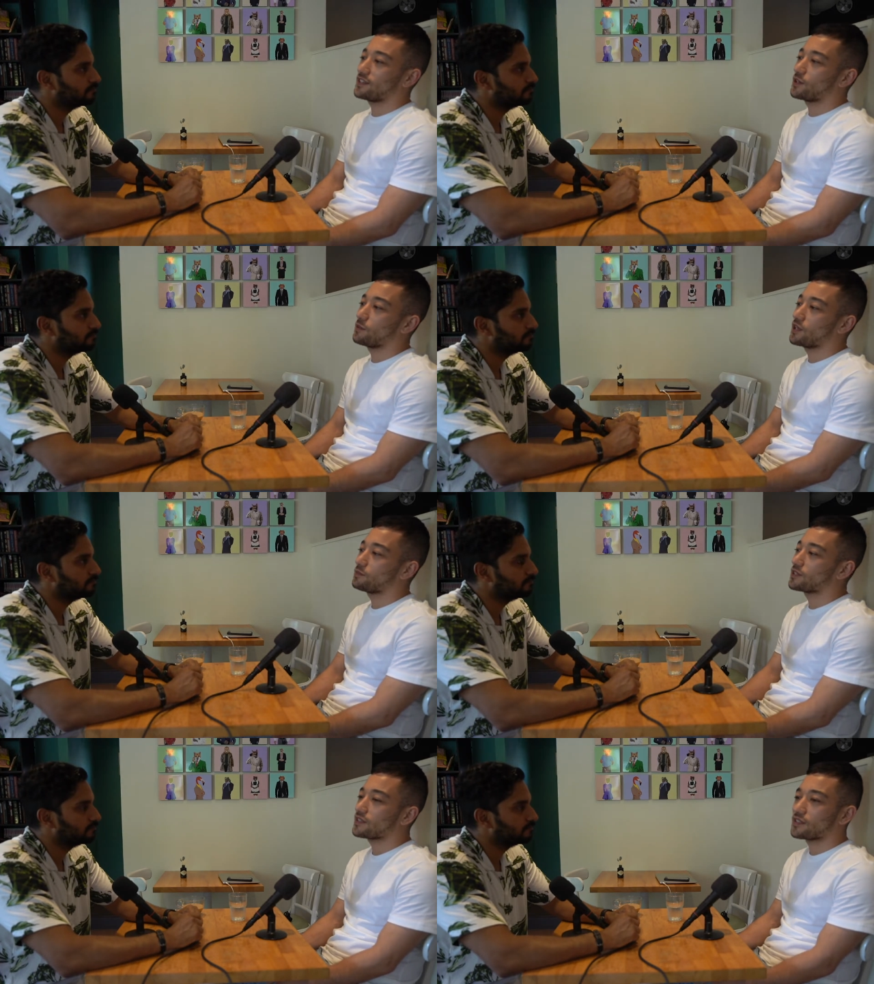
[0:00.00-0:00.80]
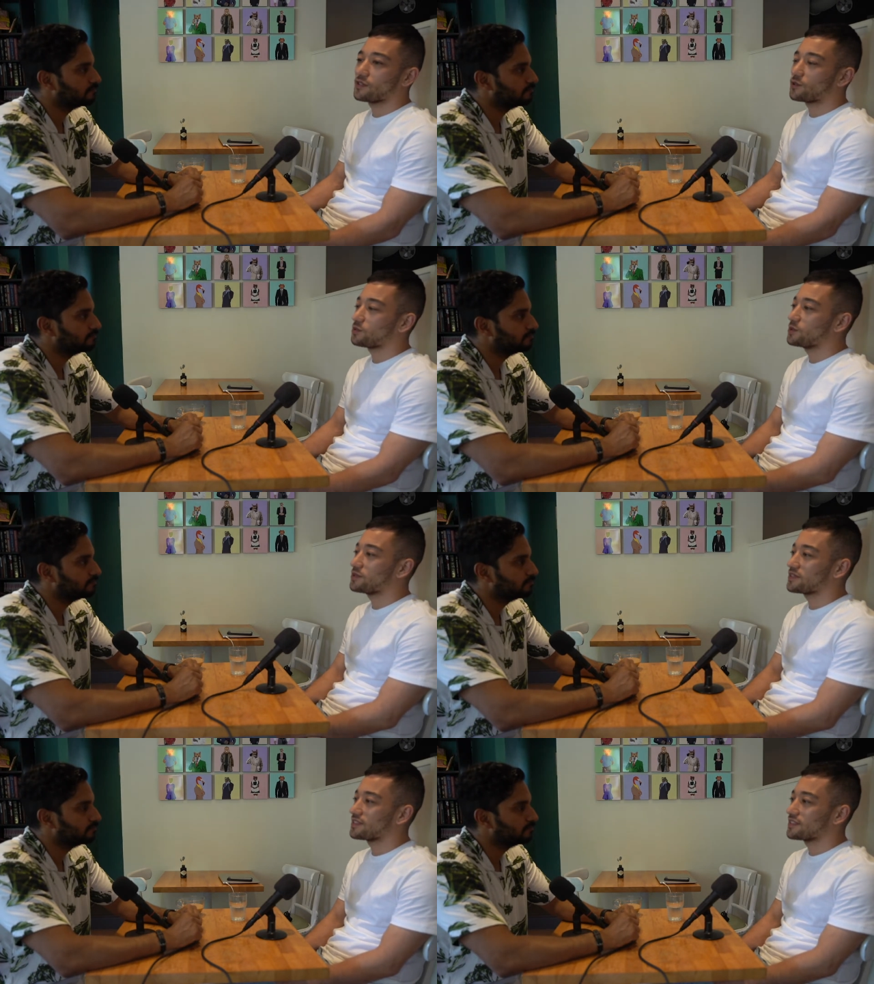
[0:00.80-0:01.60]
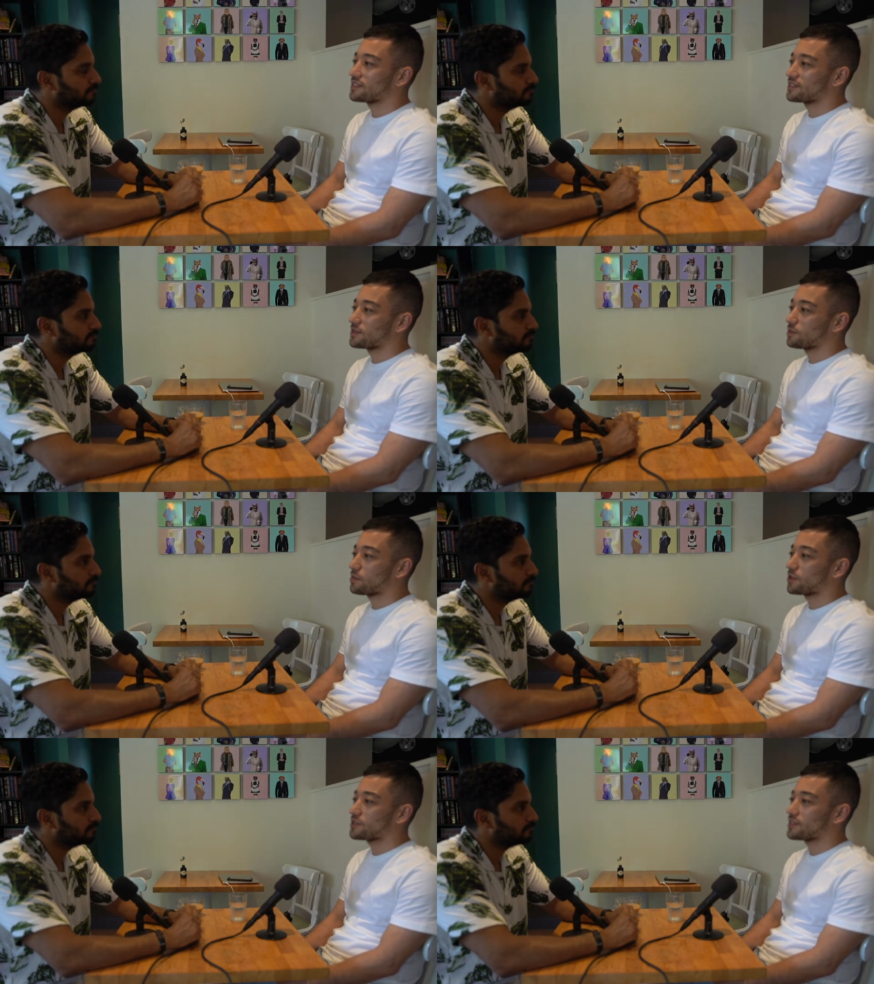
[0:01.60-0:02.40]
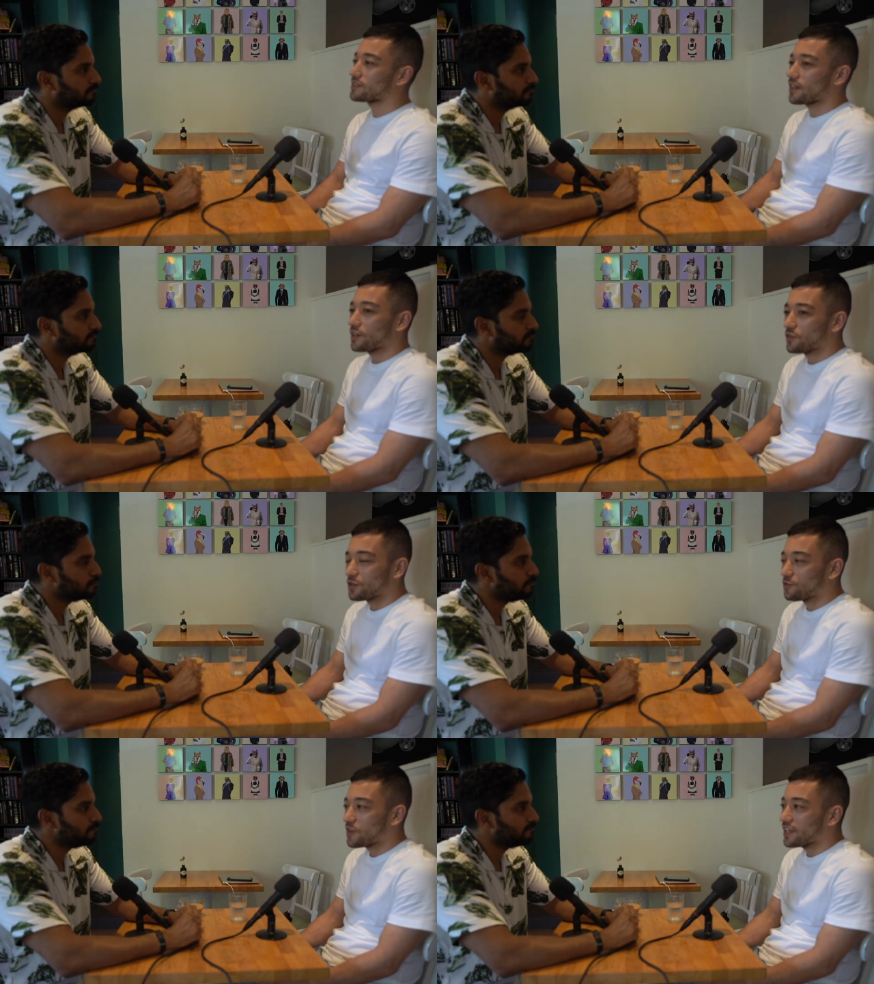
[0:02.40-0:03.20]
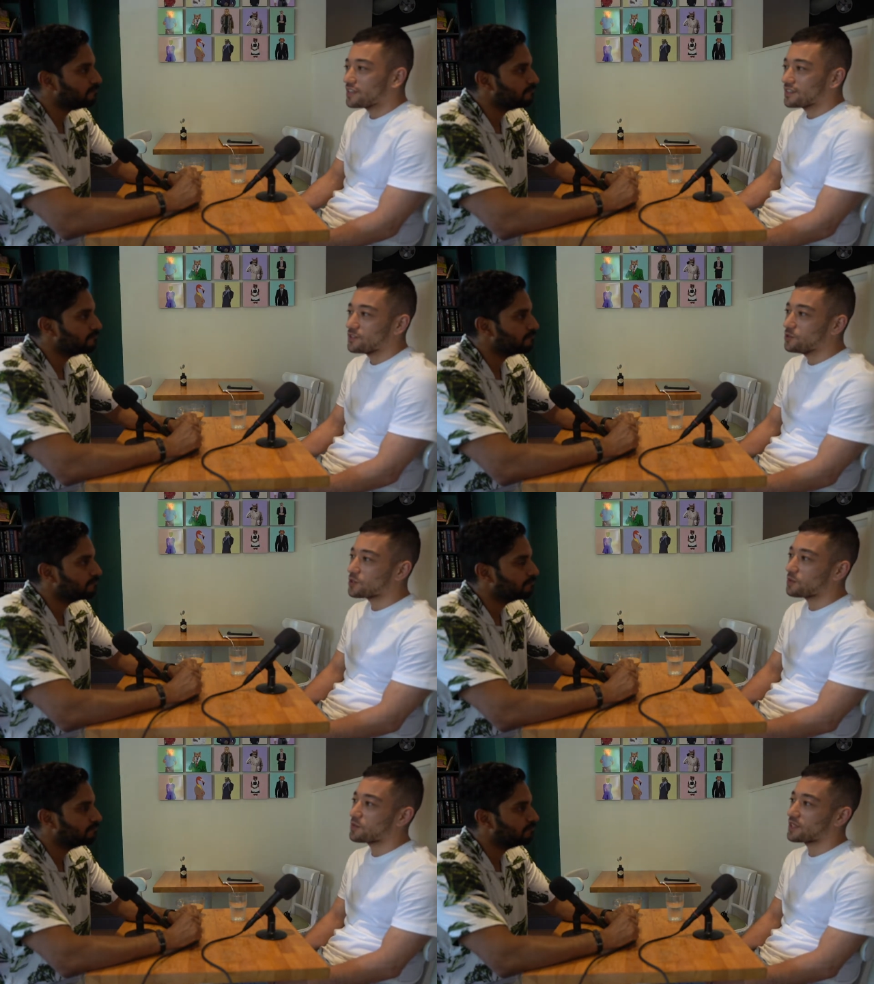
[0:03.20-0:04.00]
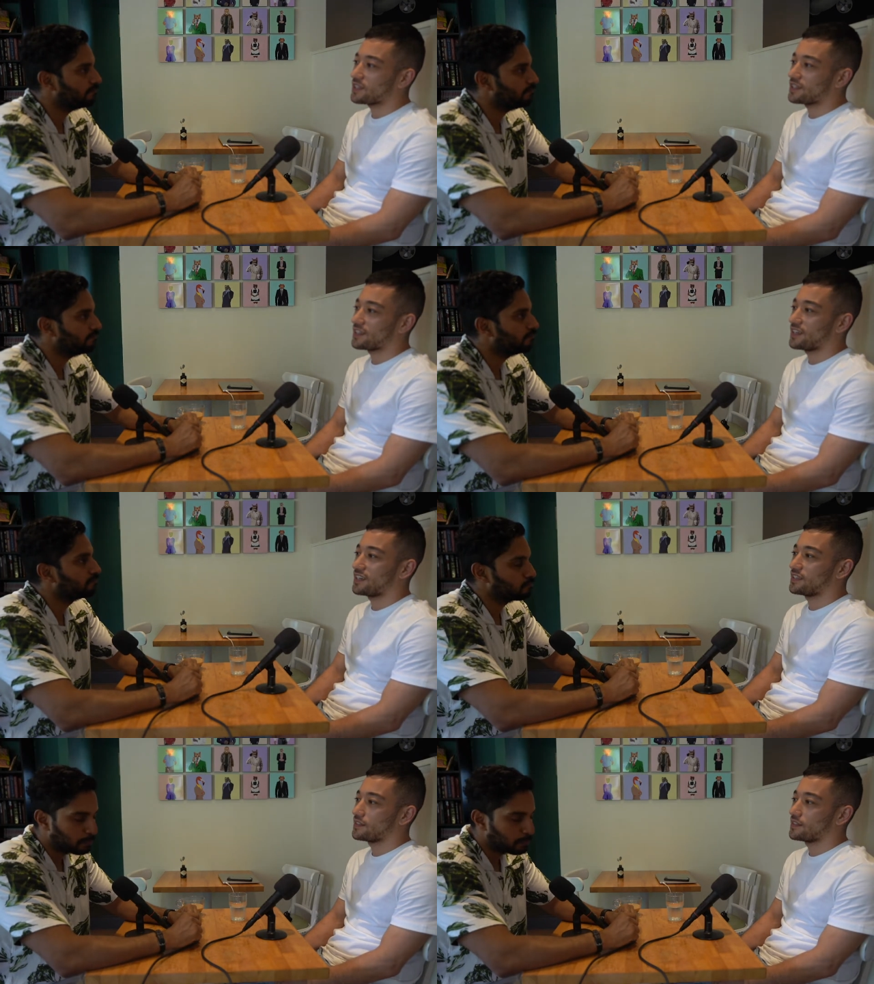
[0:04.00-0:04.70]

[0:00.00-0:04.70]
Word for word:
Speaker 1: You know I mean? I'm just like a normal person. It's kind of an event to do something like that.